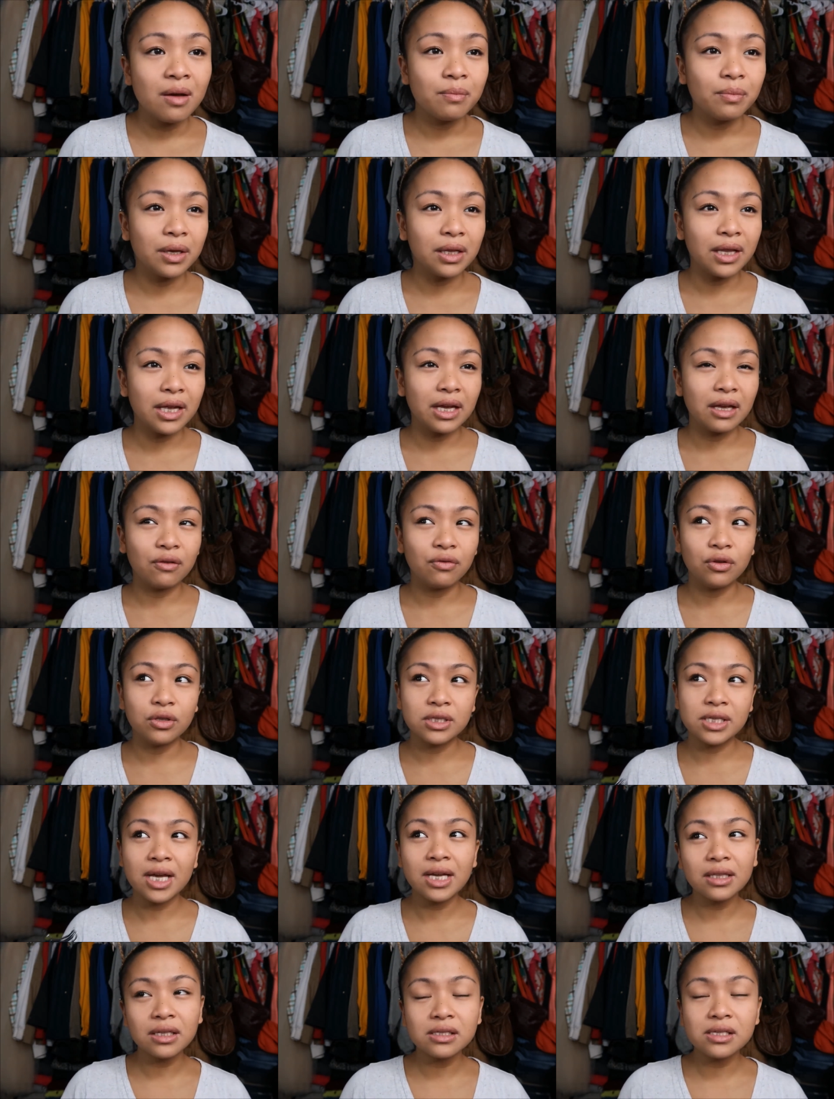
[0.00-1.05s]
But like if you
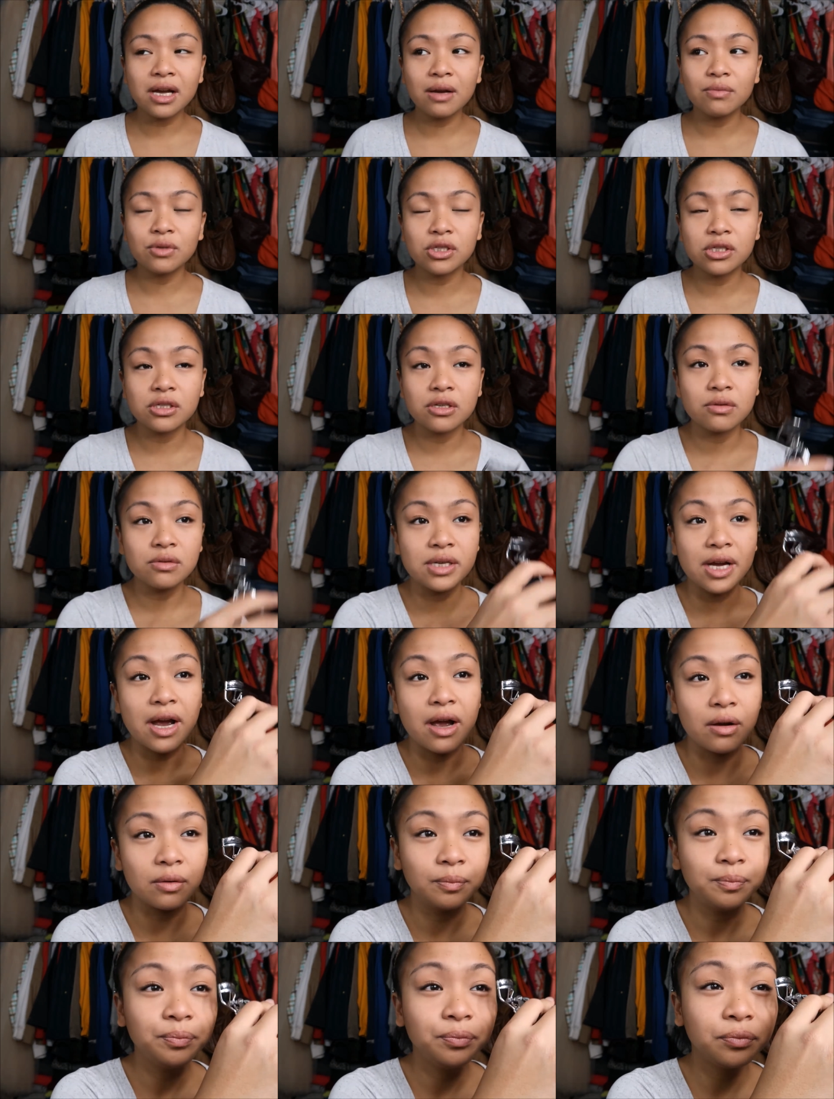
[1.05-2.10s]
take the time to slow
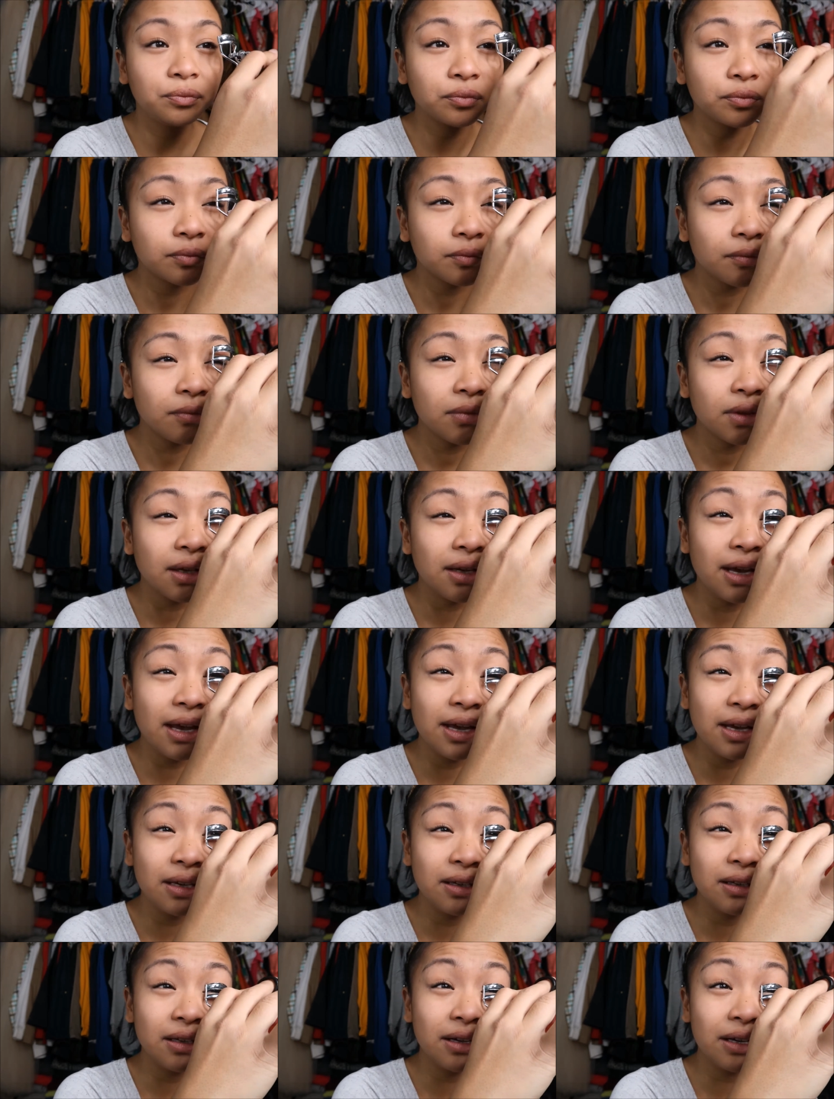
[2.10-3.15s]
down
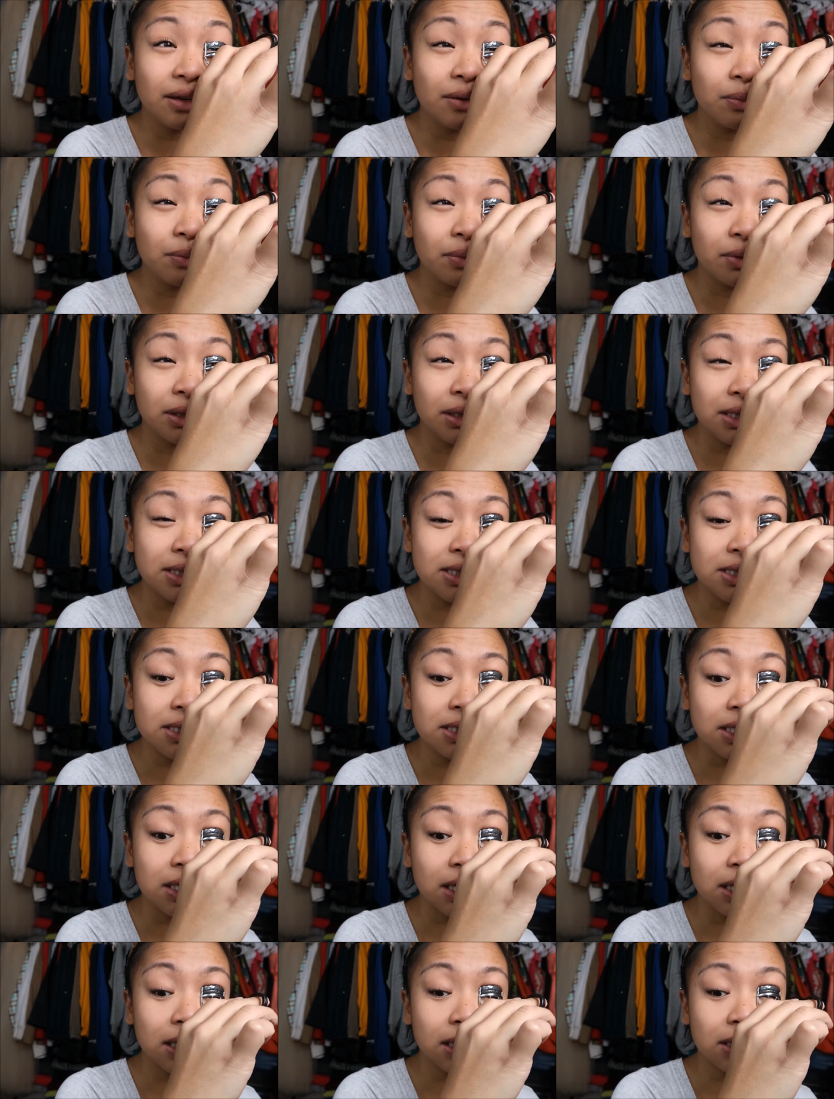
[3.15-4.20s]
and like really
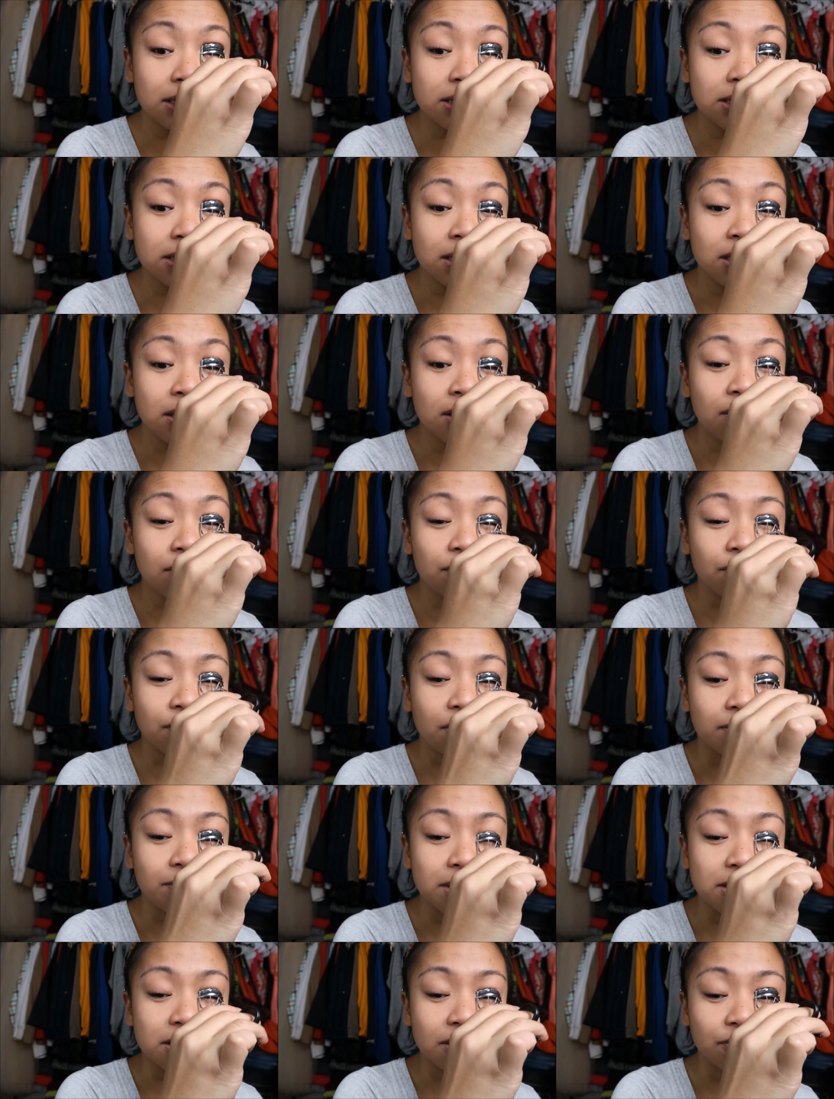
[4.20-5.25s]
see it
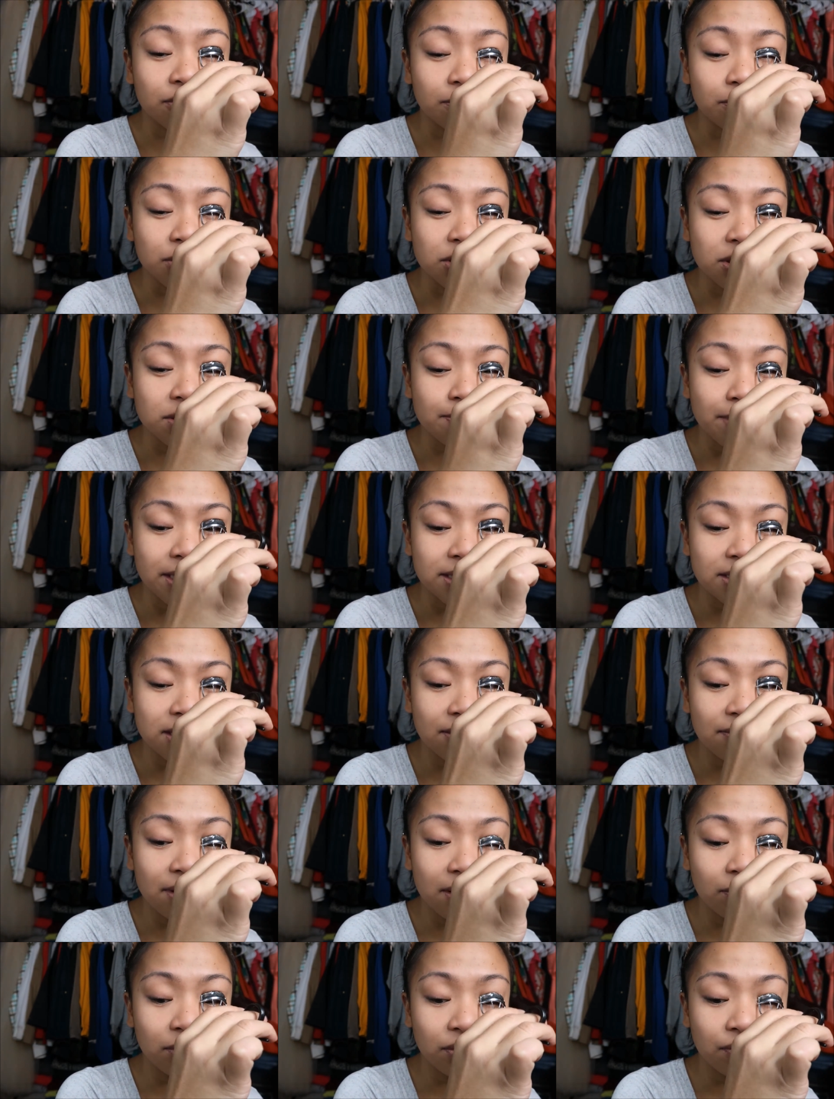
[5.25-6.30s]
from a different perspective,
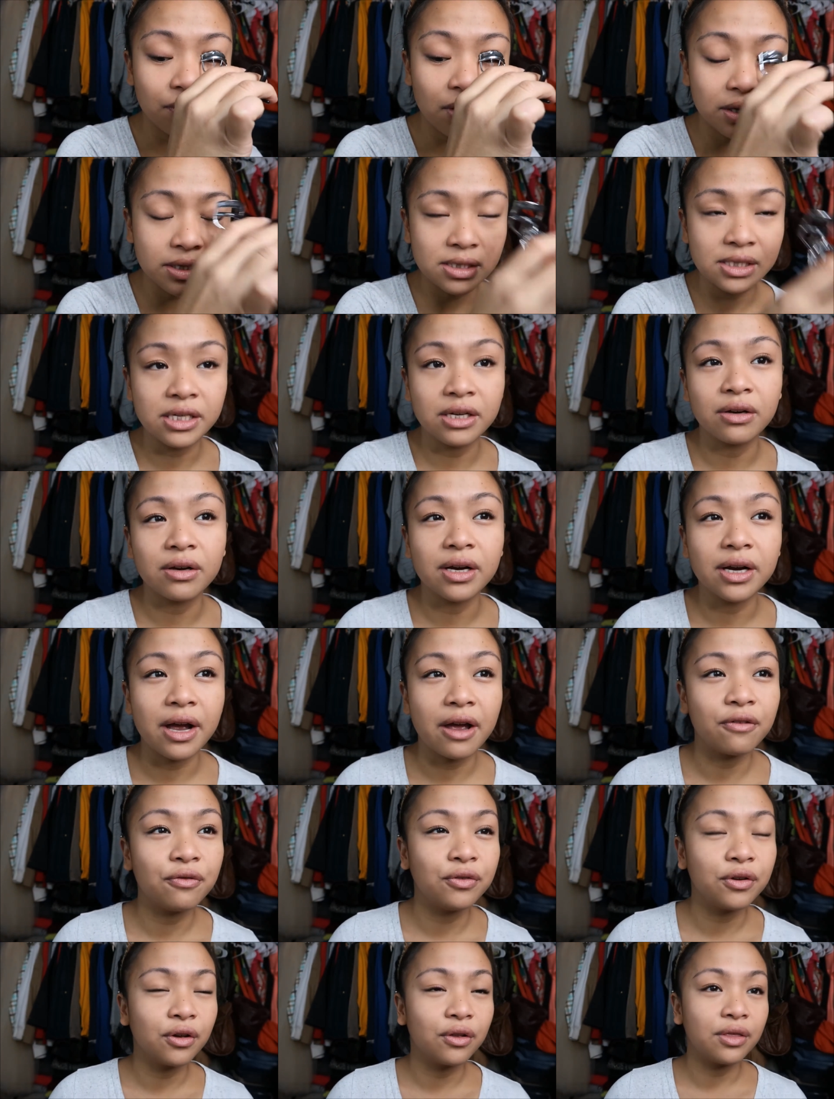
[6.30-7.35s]
and with volunteering I
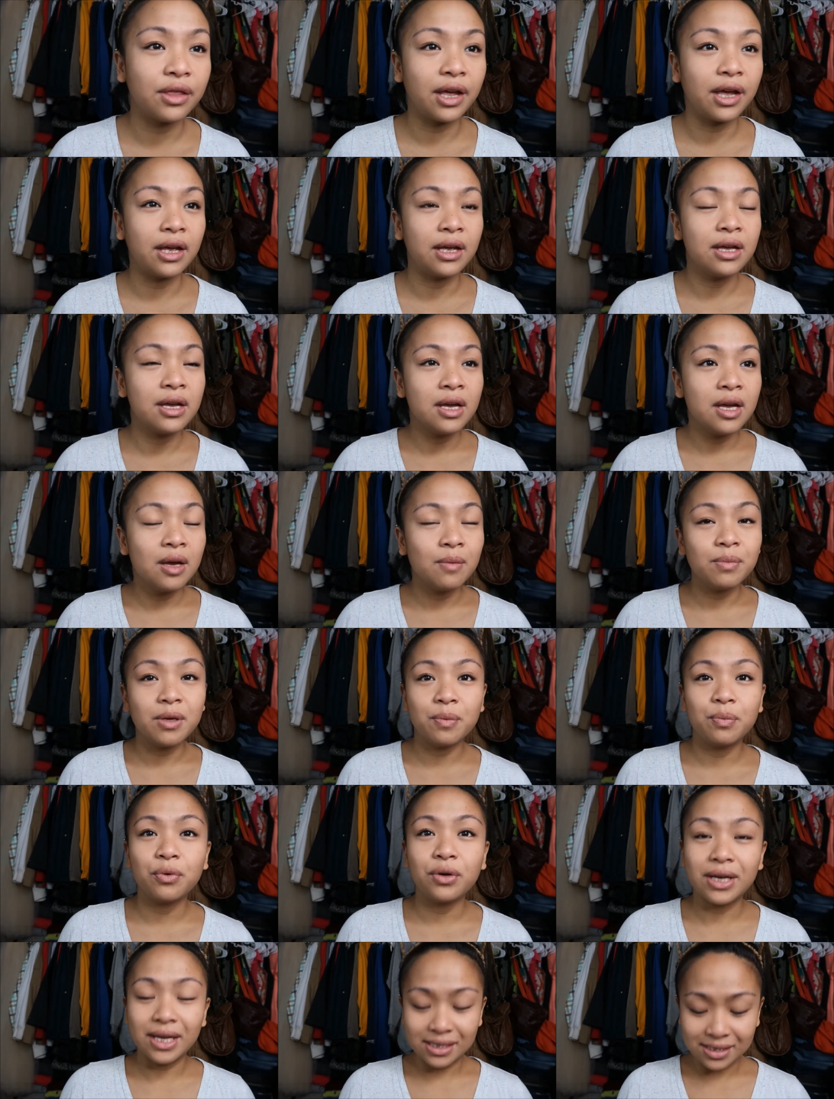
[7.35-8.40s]
feel that
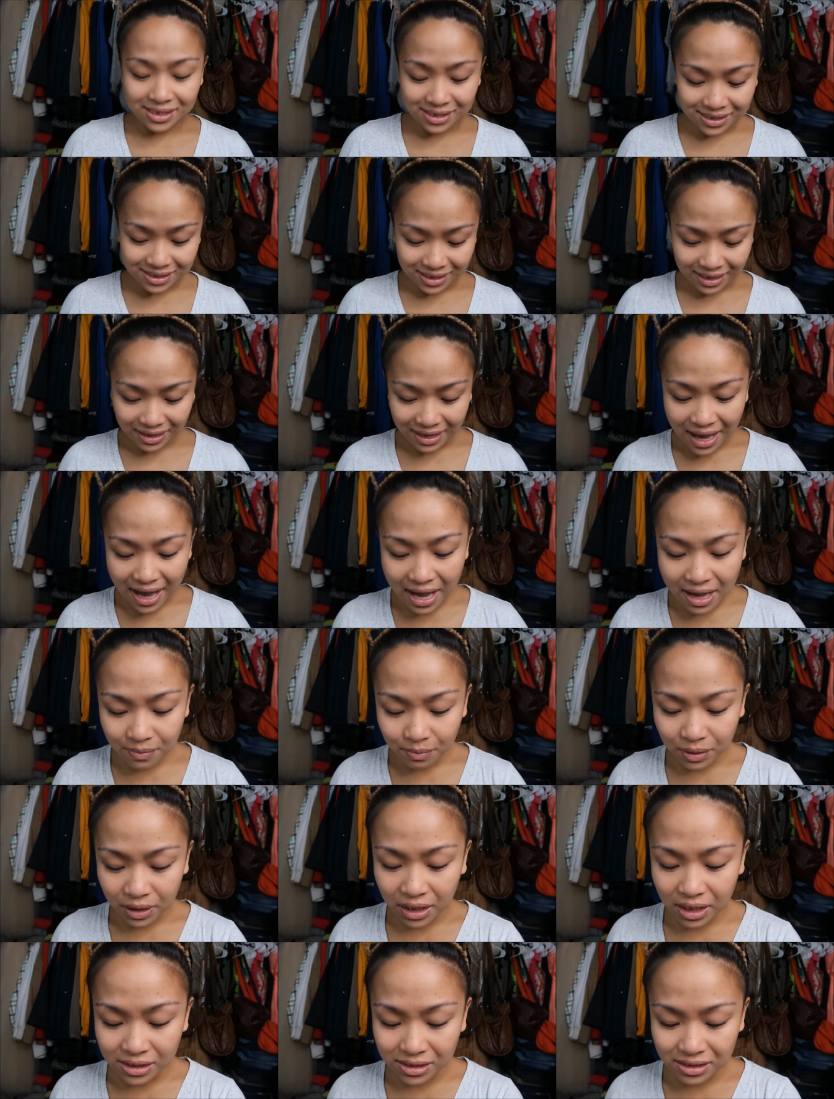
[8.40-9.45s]
people get to see that
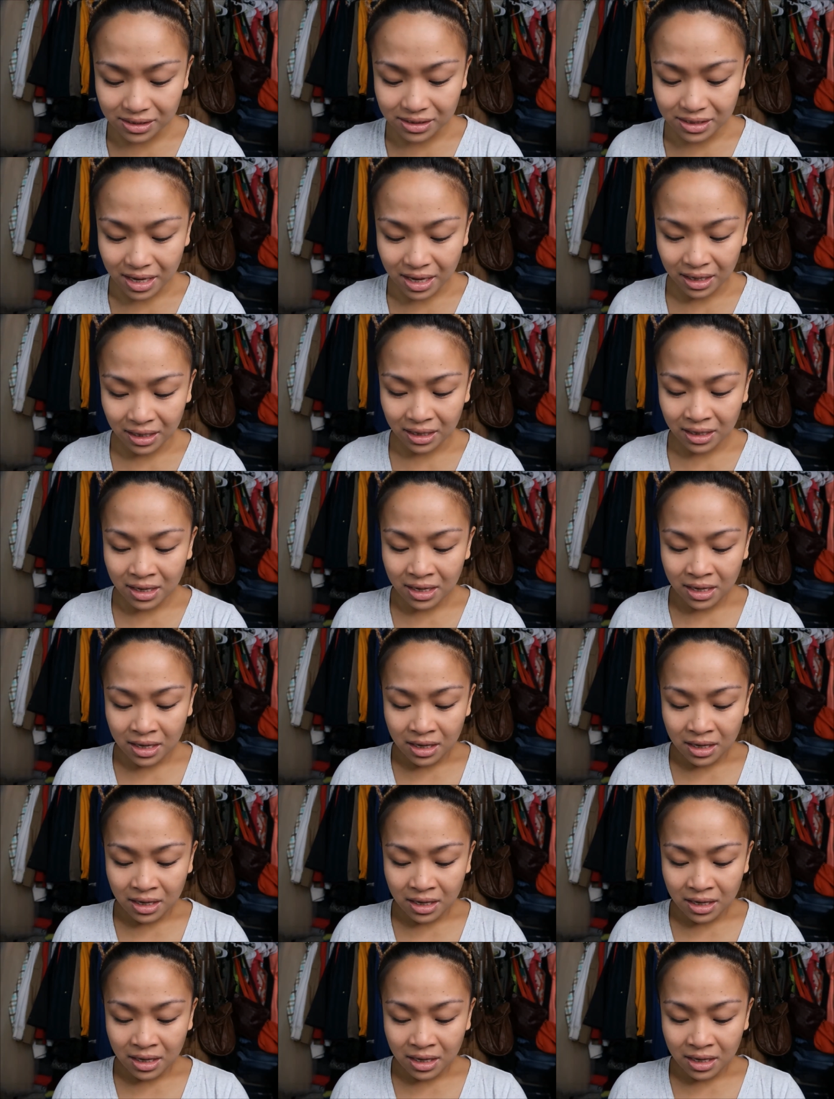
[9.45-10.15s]
because it's like